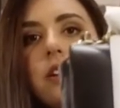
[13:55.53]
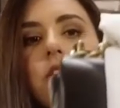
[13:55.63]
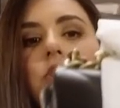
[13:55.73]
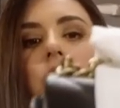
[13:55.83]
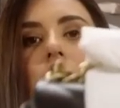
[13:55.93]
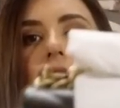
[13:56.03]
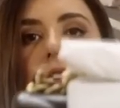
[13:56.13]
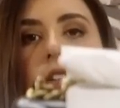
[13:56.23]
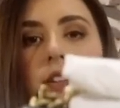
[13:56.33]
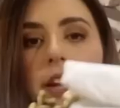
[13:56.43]

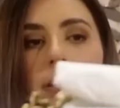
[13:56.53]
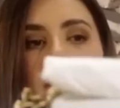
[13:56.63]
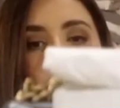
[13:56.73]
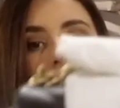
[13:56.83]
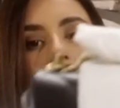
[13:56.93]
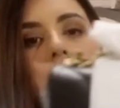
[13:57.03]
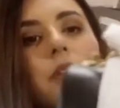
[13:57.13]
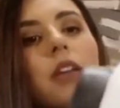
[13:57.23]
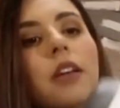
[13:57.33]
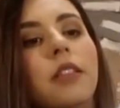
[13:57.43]
Chanel 19.
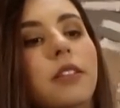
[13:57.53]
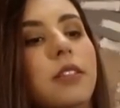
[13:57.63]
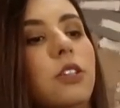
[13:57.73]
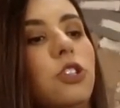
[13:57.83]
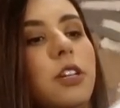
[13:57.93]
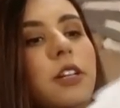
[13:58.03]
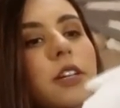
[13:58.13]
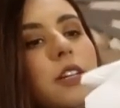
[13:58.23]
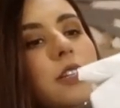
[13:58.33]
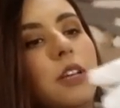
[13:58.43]
This is a Chanel
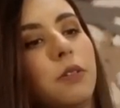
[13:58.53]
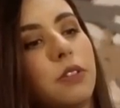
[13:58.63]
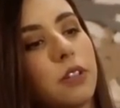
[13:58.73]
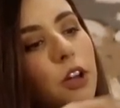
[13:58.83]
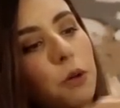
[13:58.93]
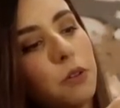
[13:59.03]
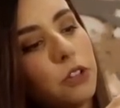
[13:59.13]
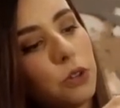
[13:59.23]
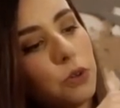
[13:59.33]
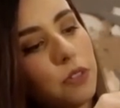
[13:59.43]
19. Let's
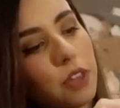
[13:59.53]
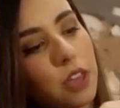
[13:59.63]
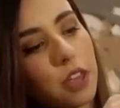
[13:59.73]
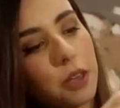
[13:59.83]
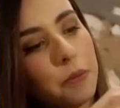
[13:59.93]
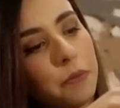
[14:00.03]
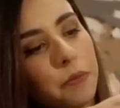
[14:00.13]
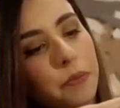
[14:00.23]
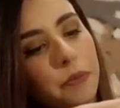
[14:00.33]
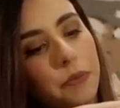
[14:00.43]
undo the
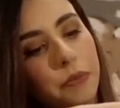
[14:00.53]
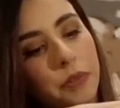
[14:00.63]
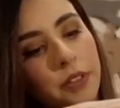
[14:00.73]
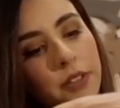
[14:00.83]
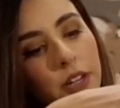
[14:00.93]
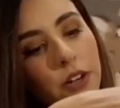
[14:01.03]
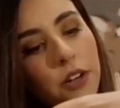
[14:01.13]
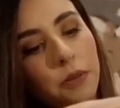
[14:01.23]
sticker.